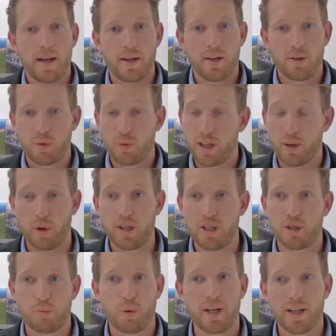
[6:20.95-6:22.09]
and
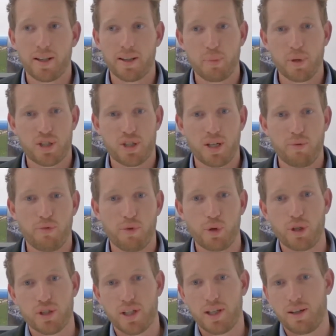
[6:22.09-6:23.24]
we're just breeding the best
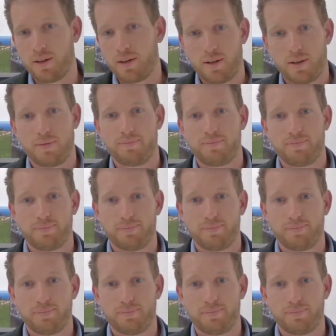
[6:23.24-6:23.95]
sheep for New Zealand,